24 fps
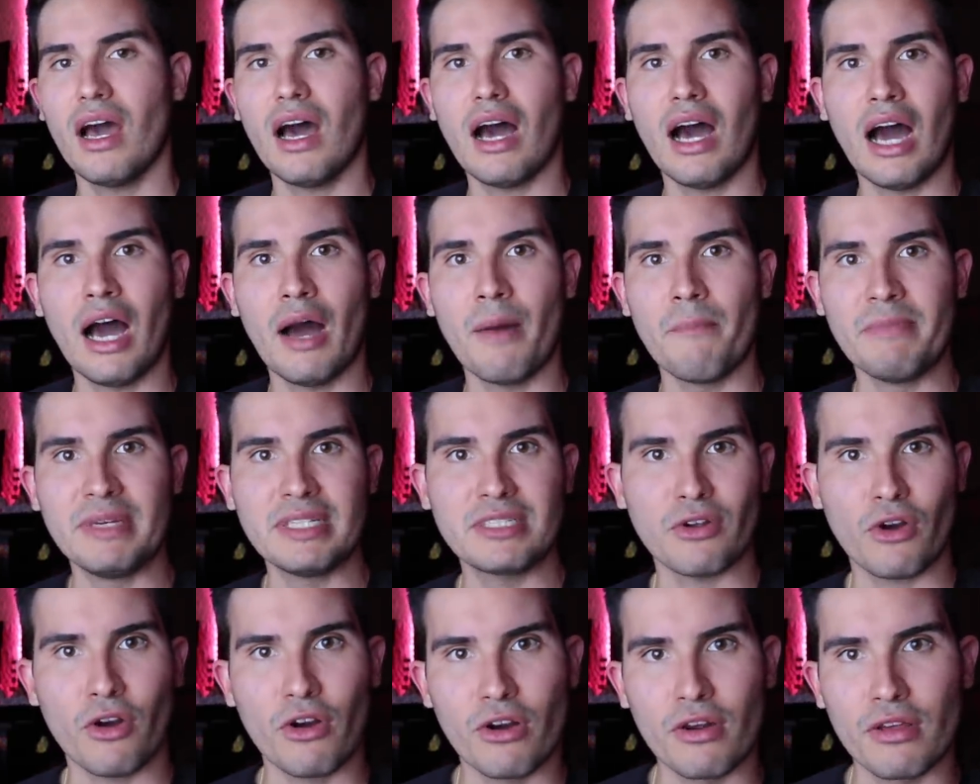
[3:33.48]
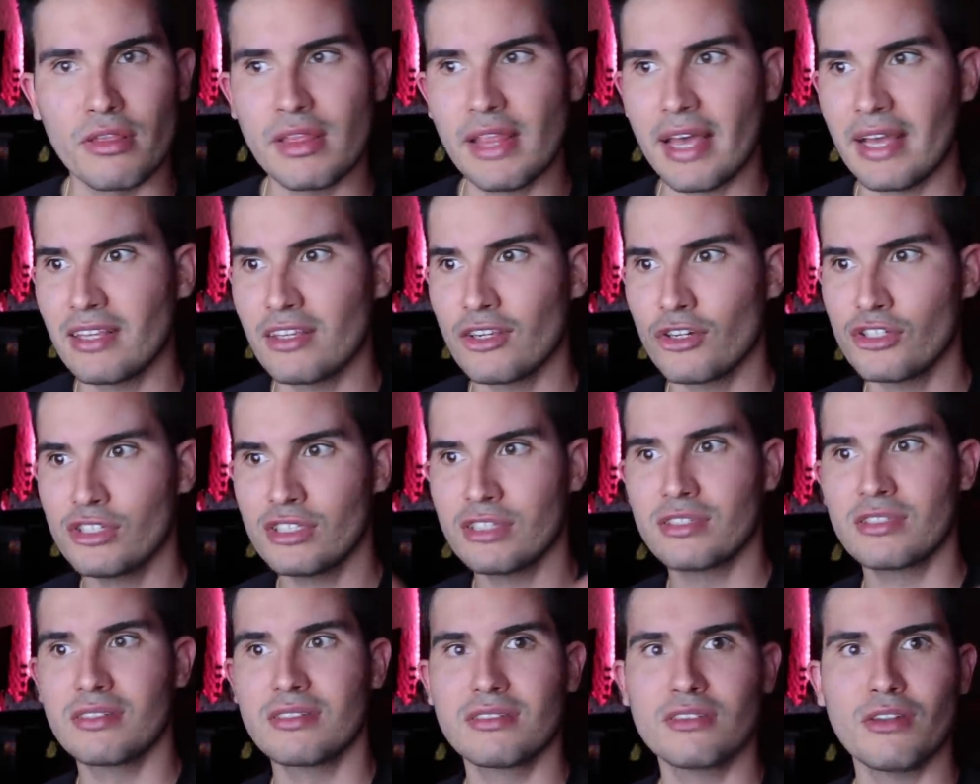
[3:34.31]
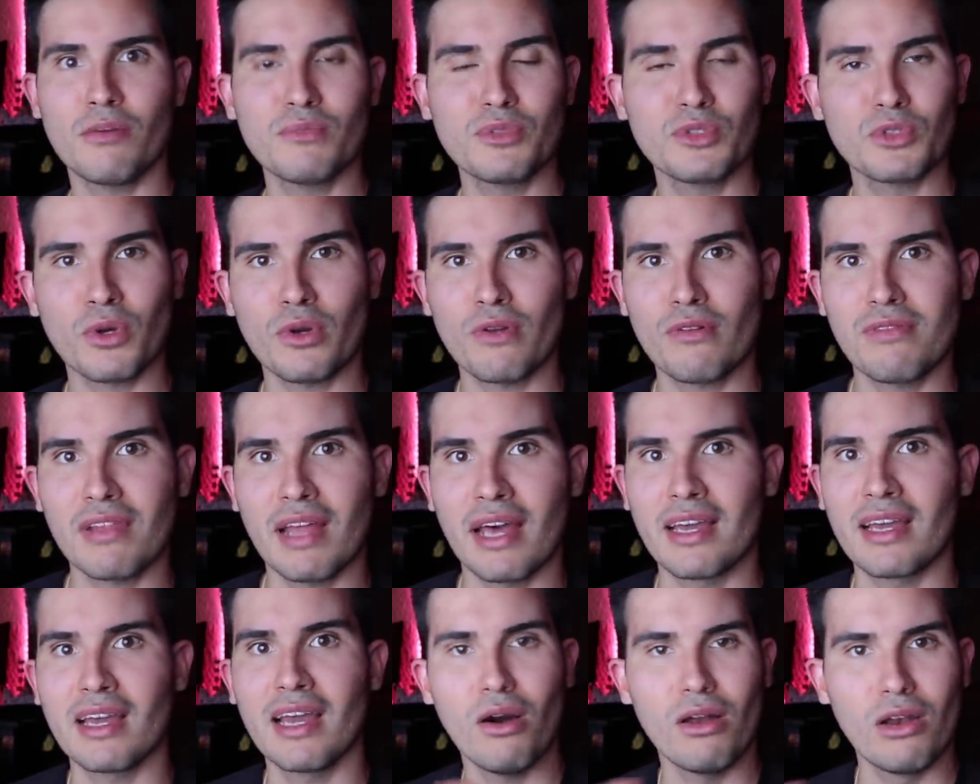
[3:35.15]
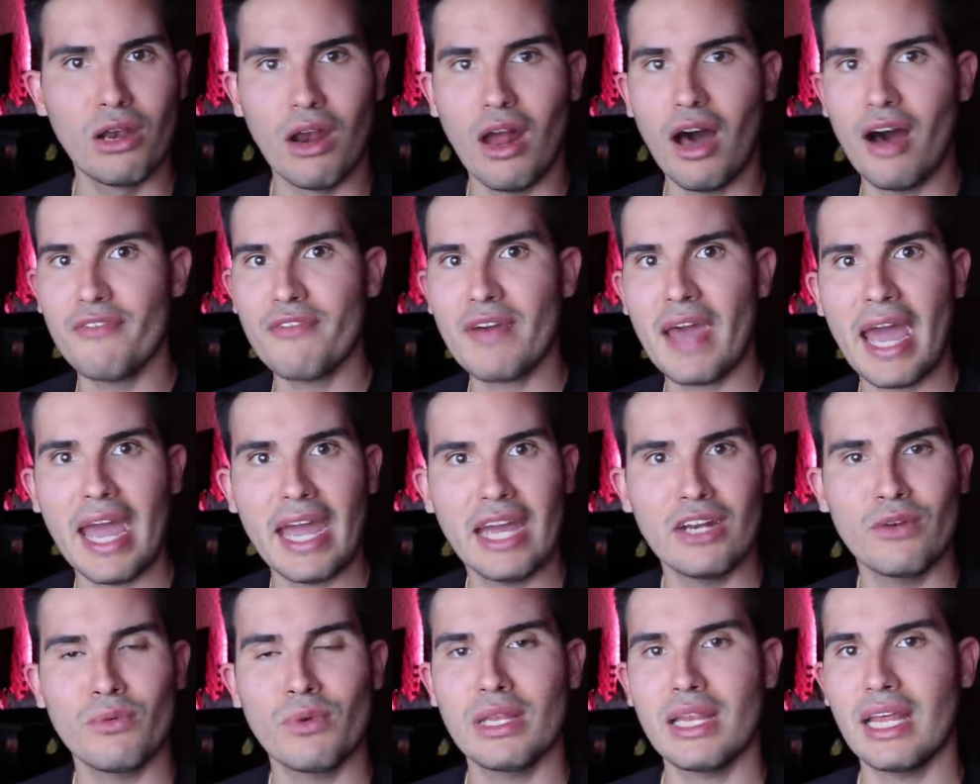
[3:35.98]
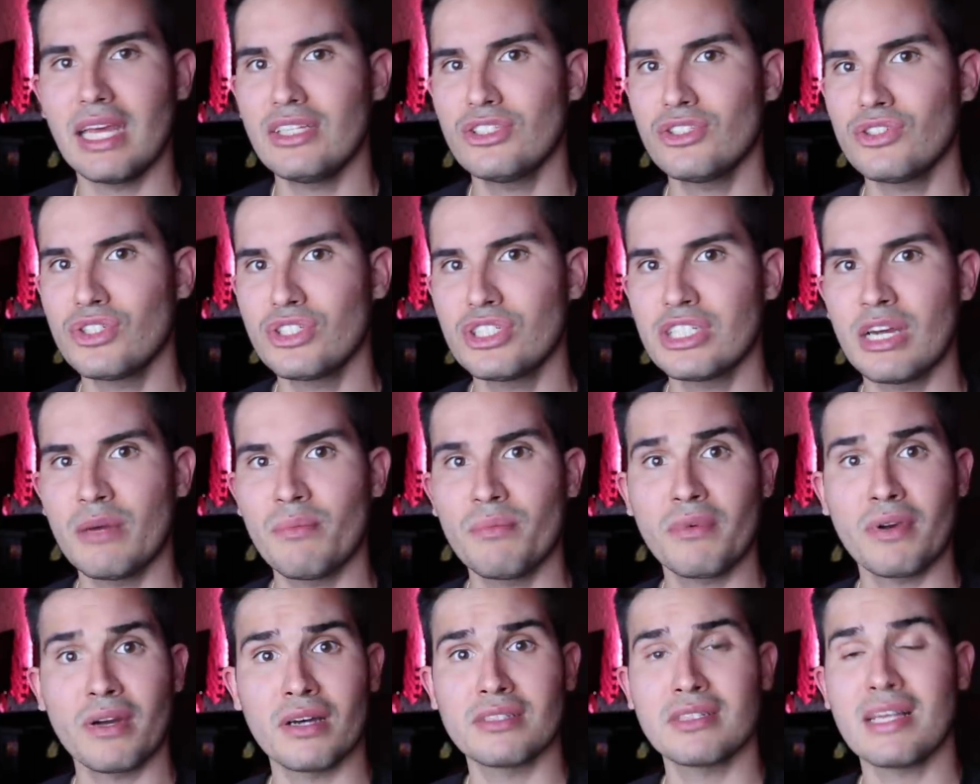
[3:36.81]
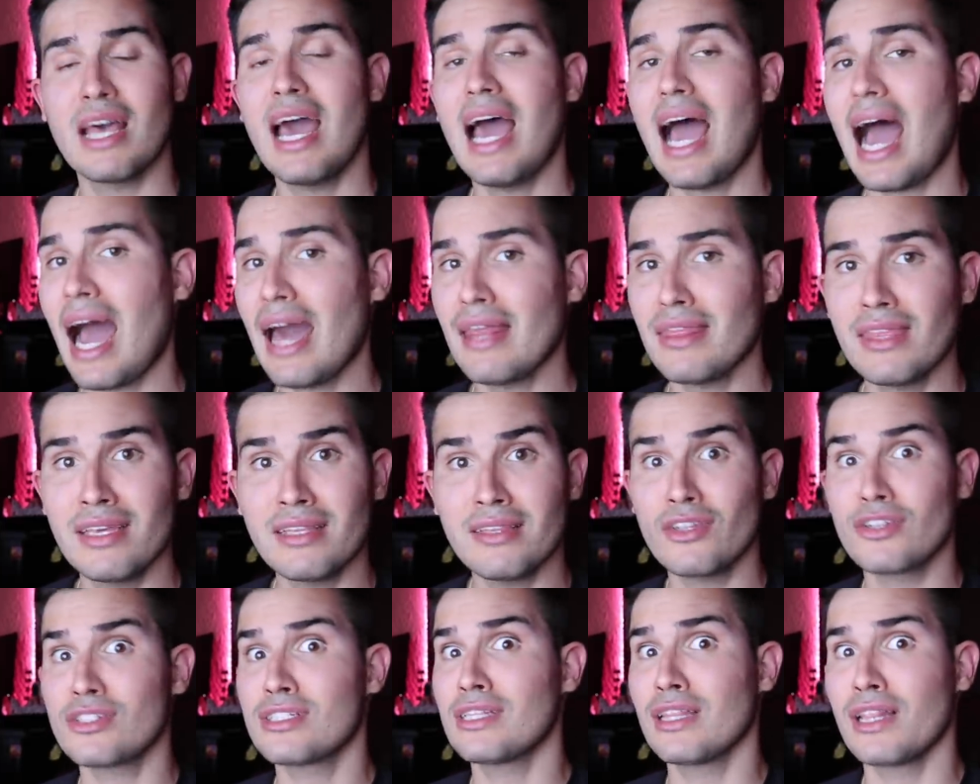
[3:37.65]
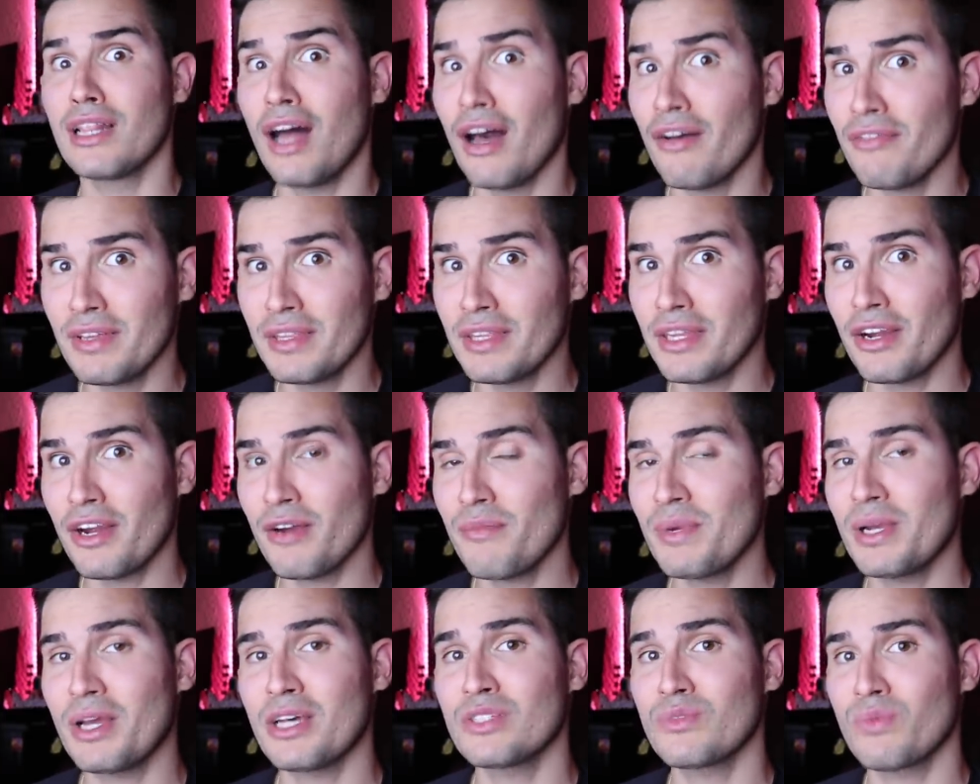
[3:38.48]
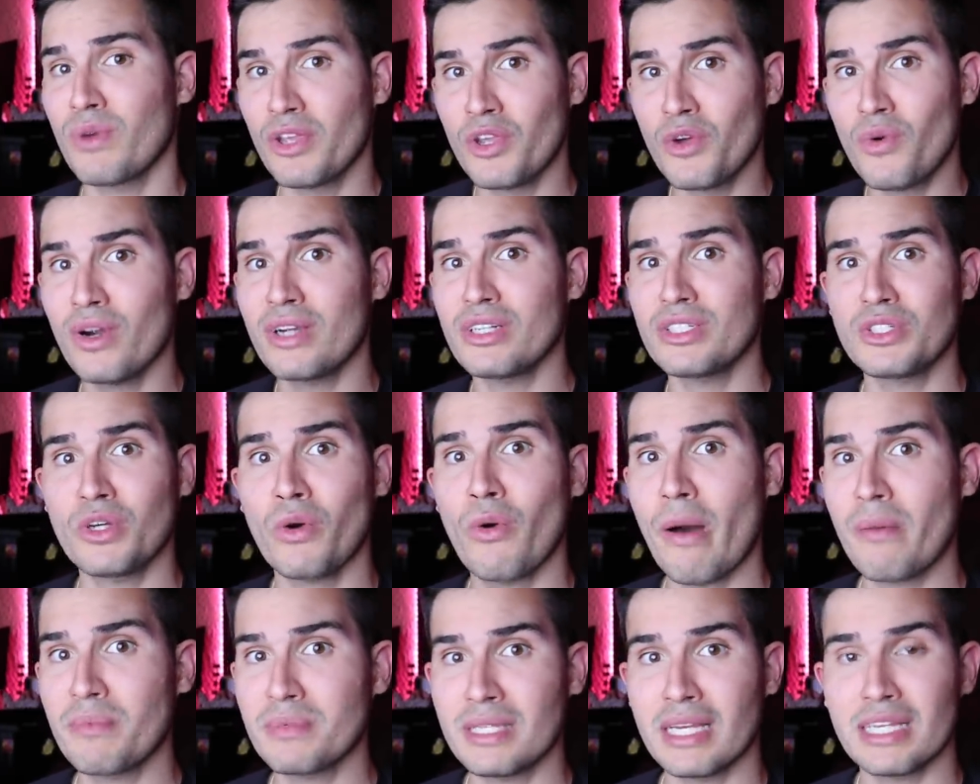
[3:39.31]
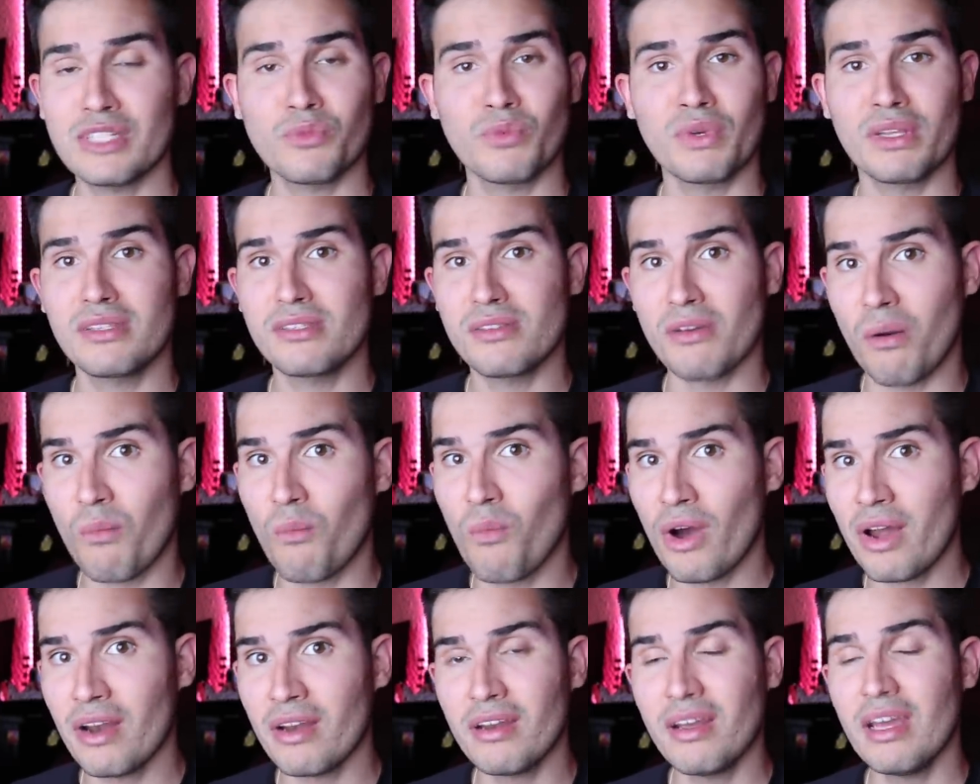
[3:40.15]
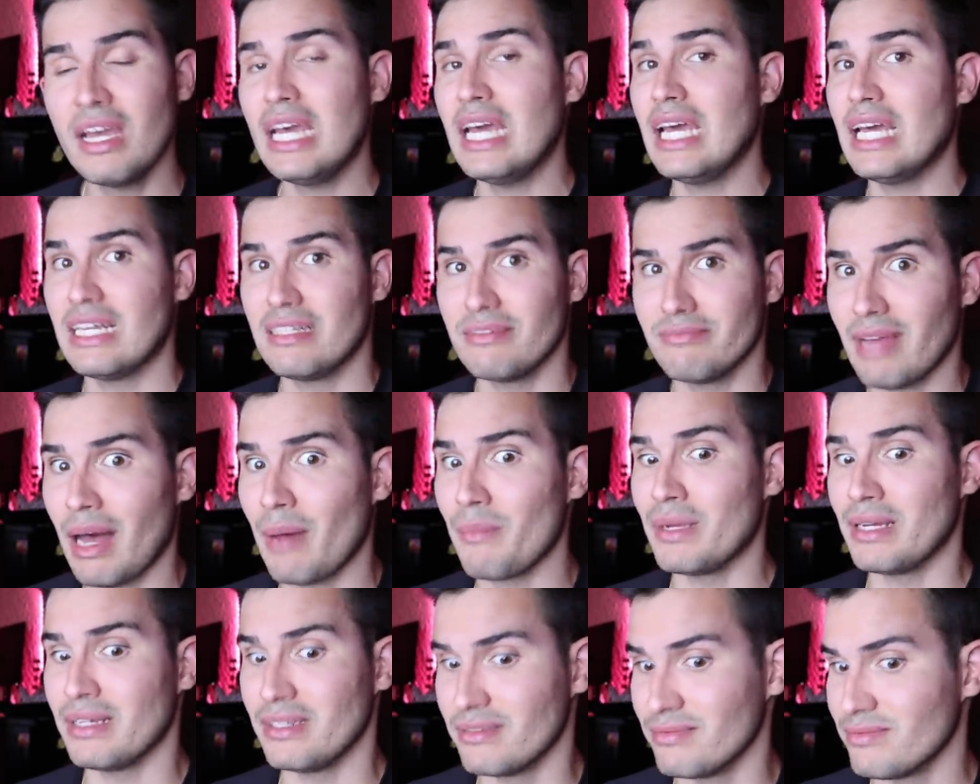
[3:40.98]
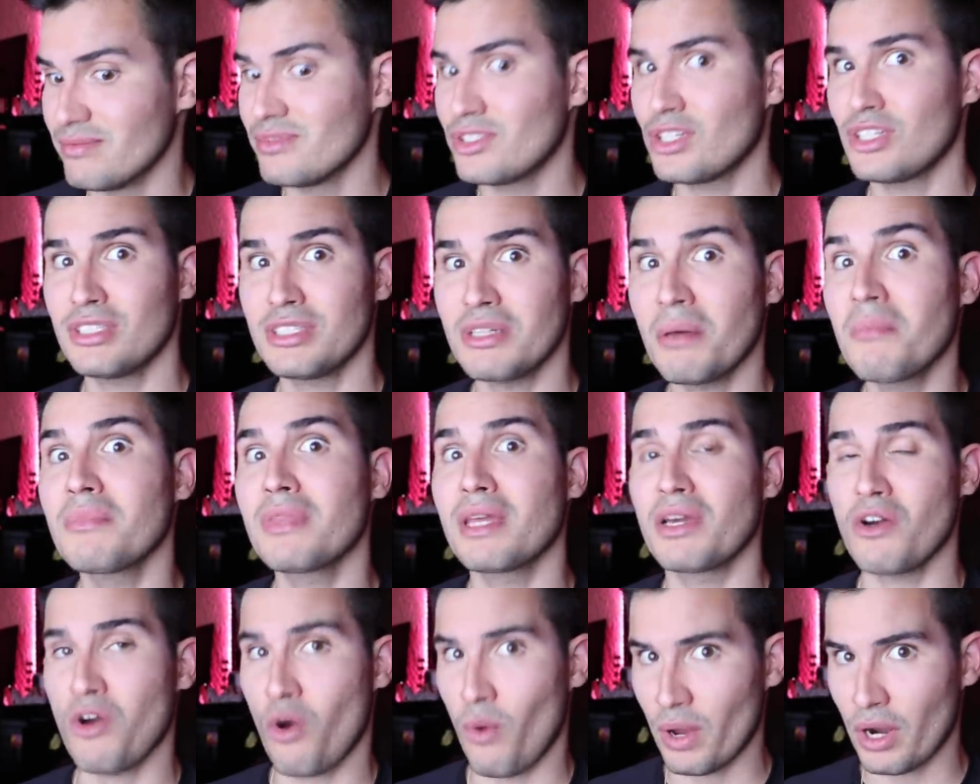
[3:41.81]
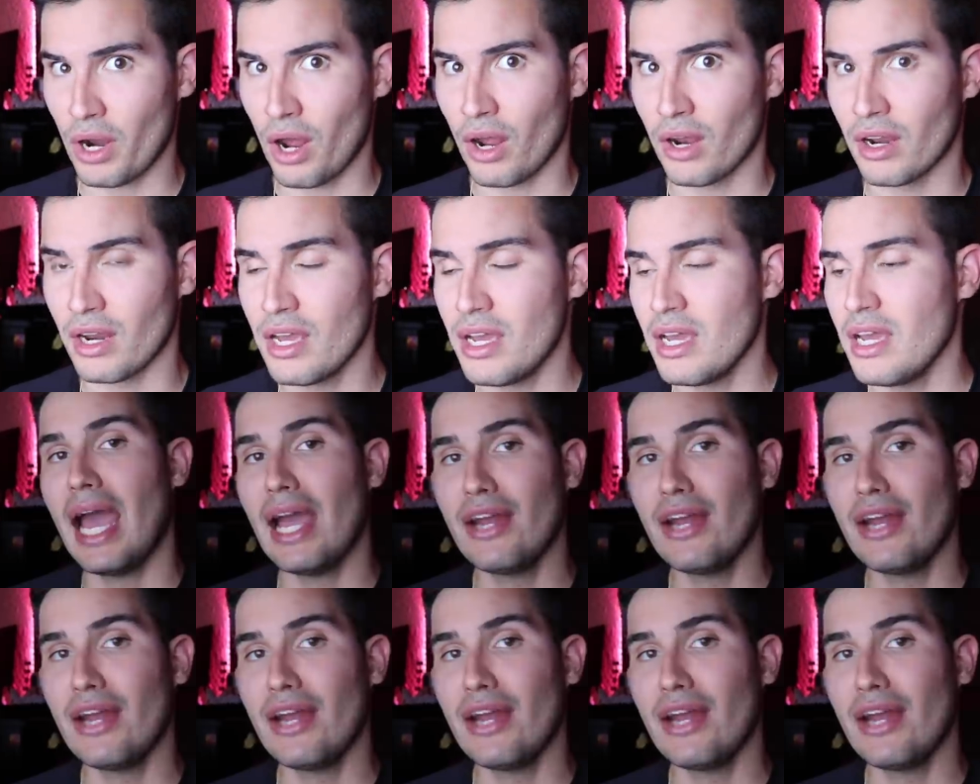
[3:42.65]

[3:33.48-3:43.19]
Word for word: uh, Miss Earth. Like, there's some sort of, like, love-hate relationship, because I think there's love in there, because when you are so obsessed with someone, I mean, there's something going on.